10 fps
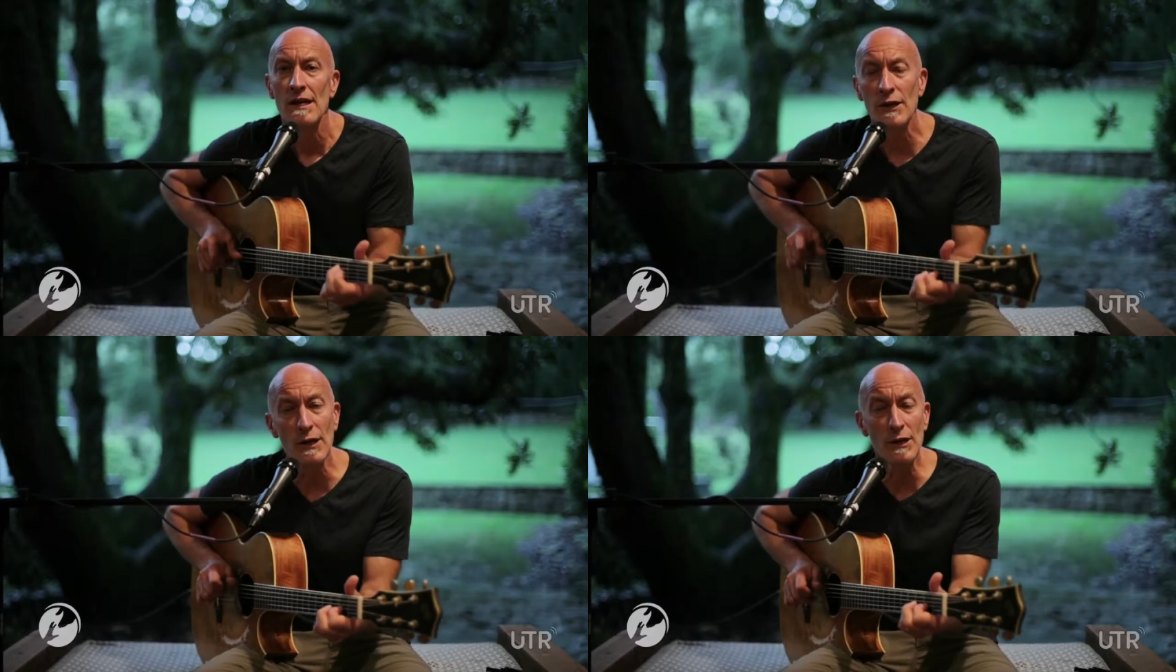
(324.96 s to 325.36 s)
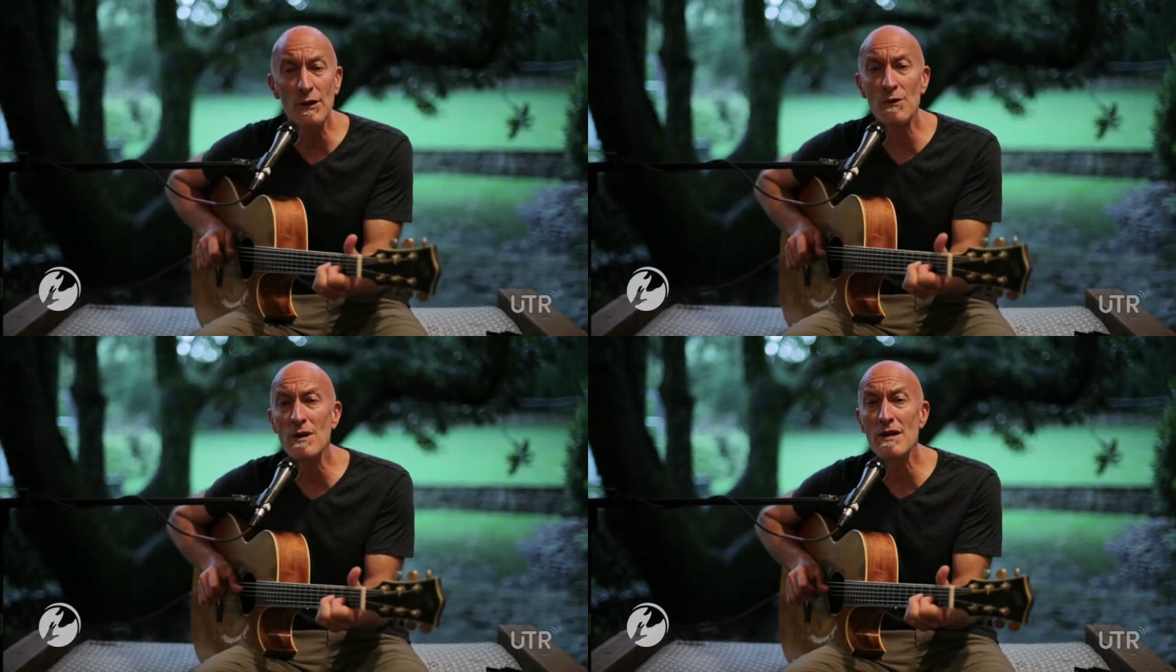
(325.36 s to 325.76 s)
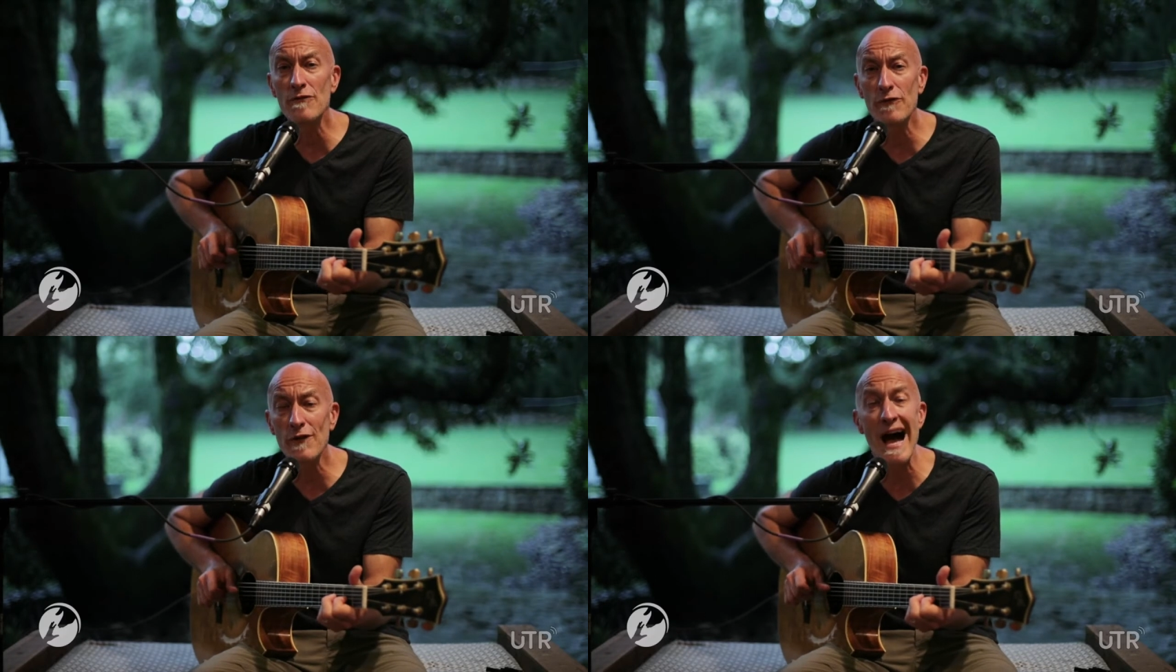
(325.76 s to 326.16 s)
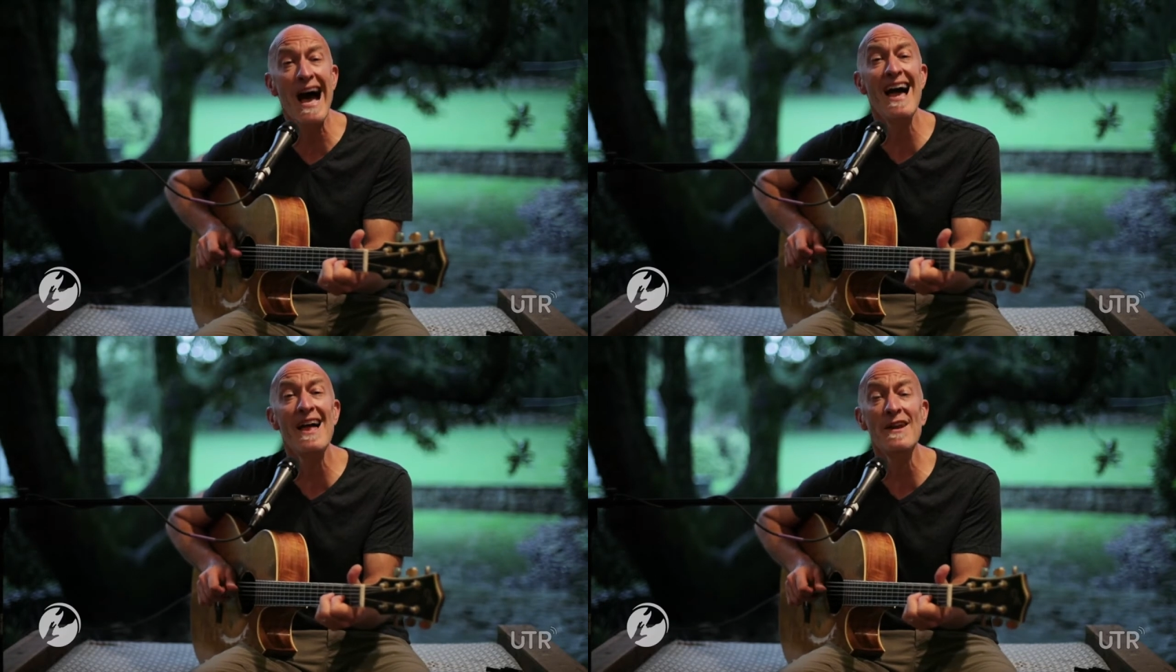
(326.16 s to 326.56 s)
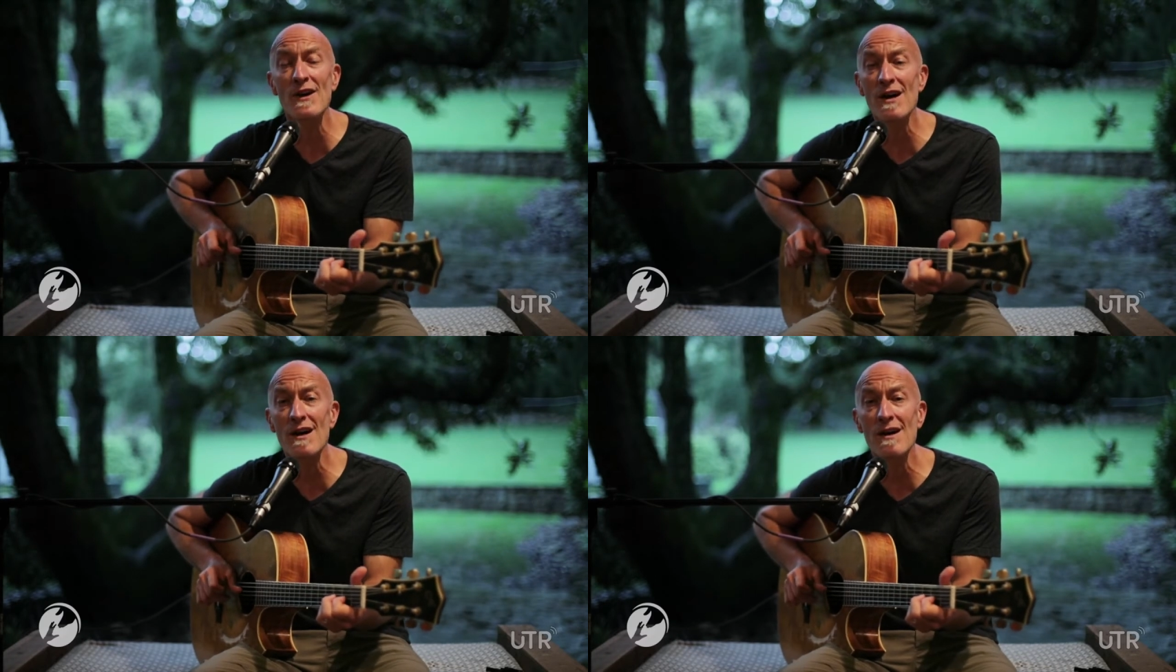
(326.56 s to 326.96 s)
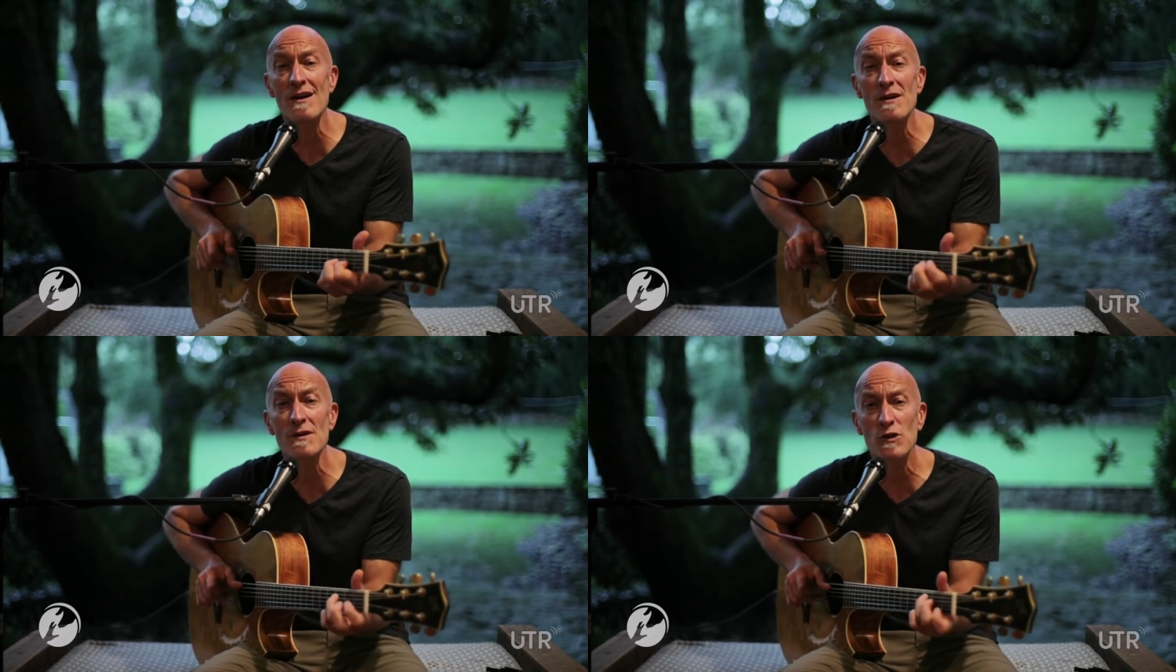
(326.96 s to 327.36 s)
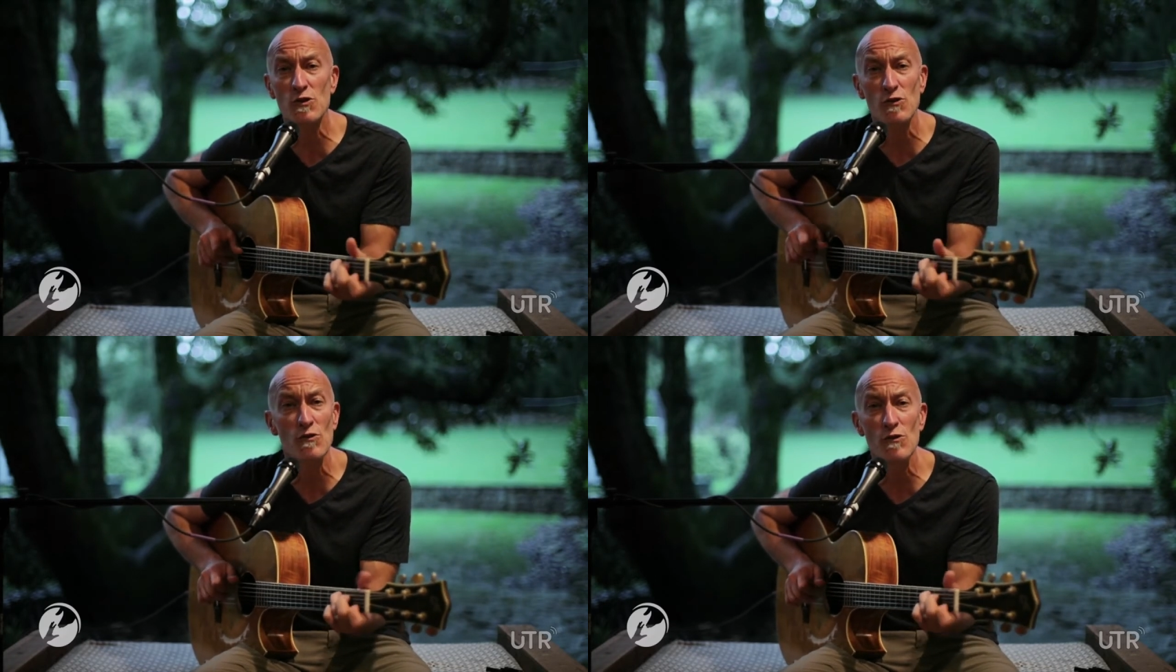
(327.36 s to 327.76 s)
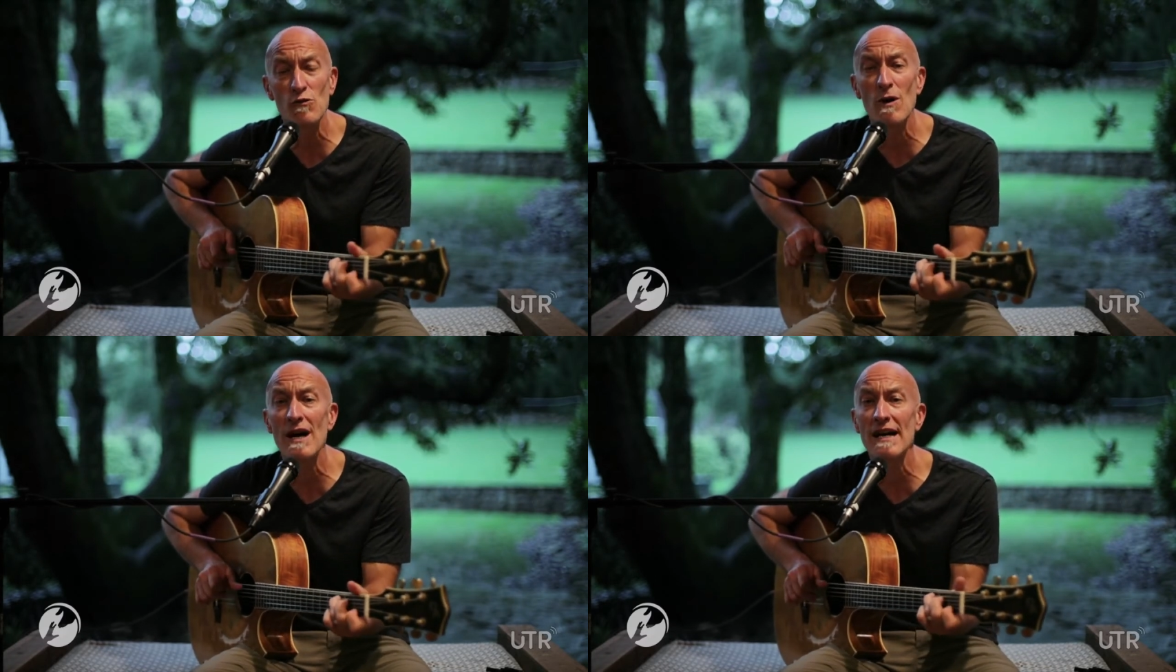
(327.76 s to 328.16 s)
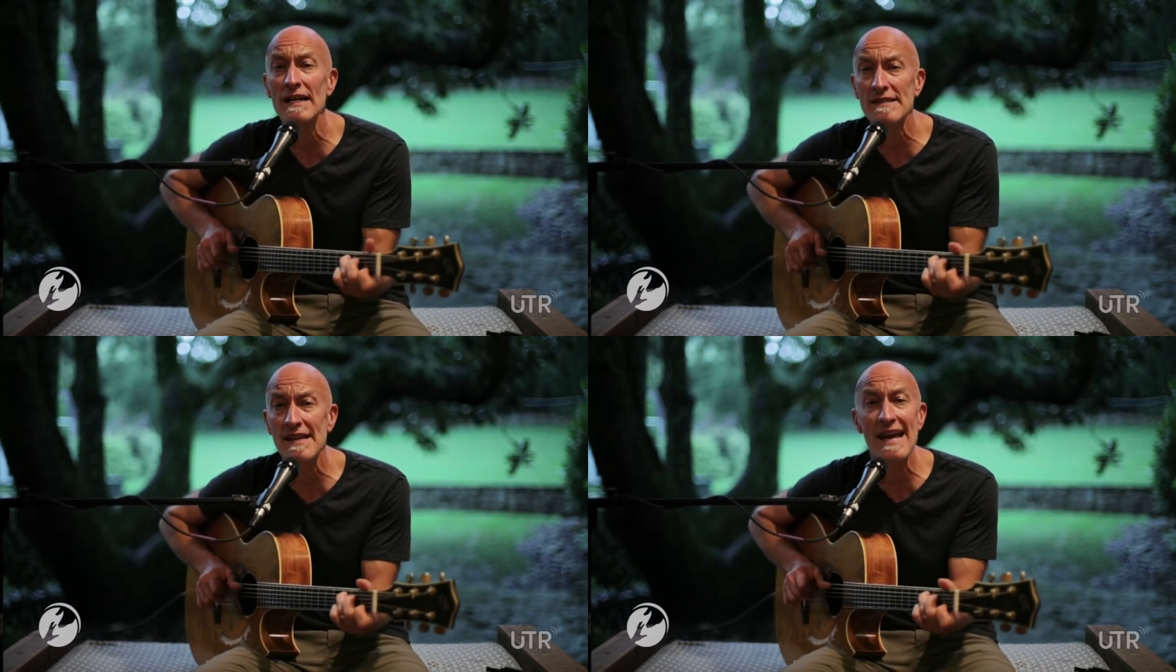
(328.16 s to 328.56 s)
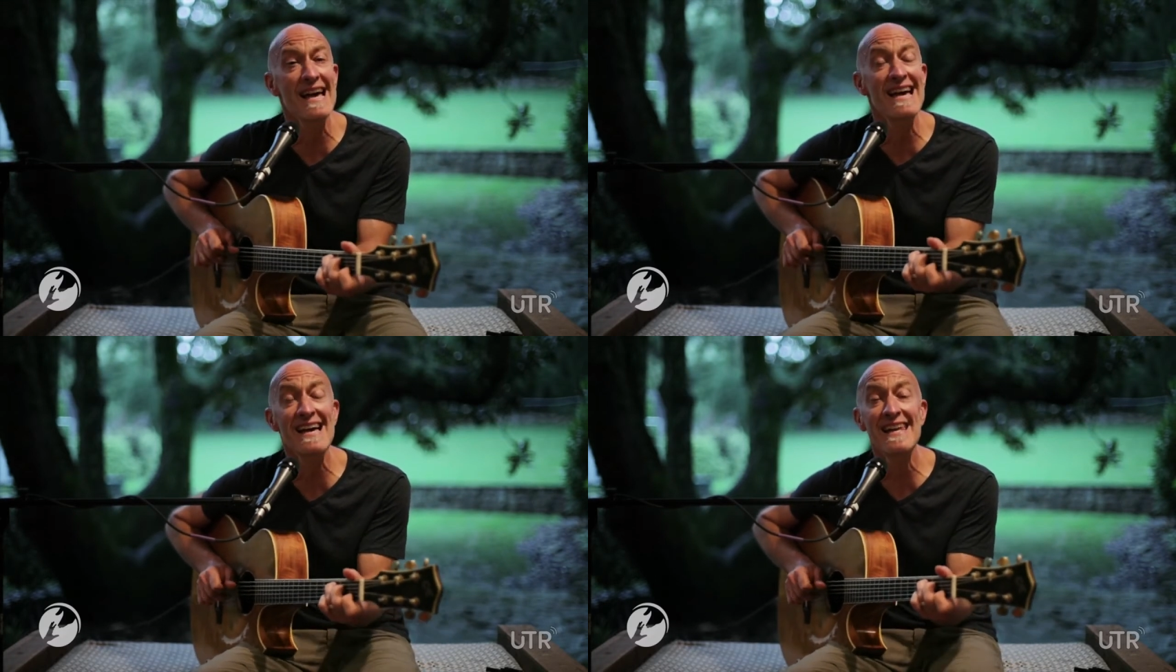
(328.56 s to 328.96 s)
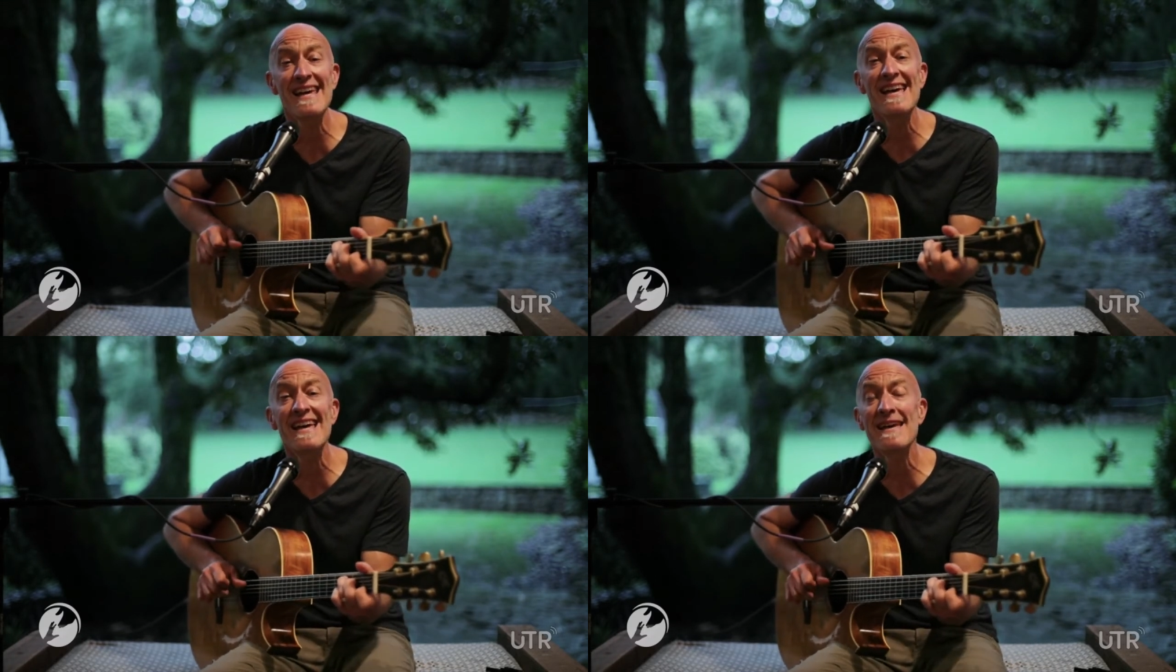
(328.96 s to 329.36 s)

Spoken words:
here we find our true identity.